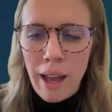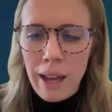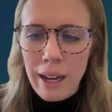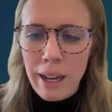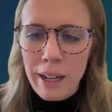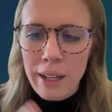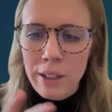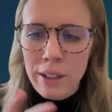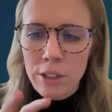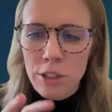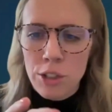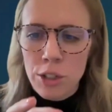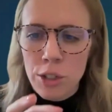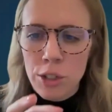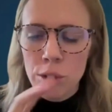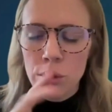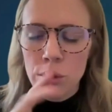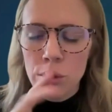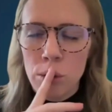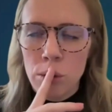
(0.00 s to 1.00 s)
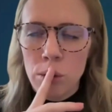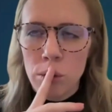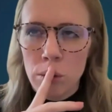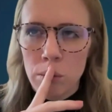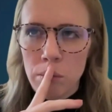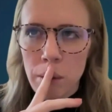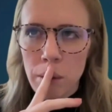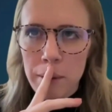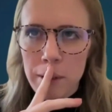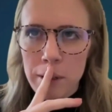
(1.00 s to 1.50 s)
add in
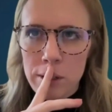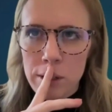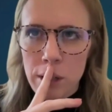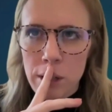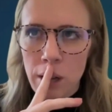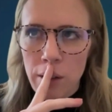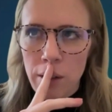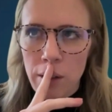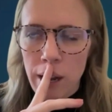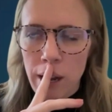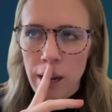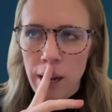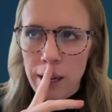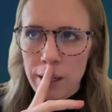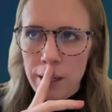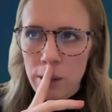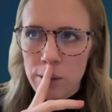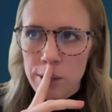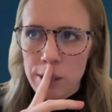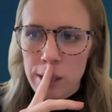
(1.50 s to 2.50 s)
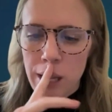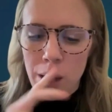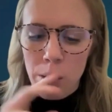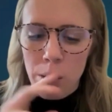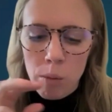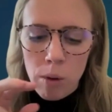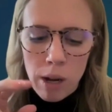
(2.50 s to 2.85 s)
two, maybe just other anecdotes to that.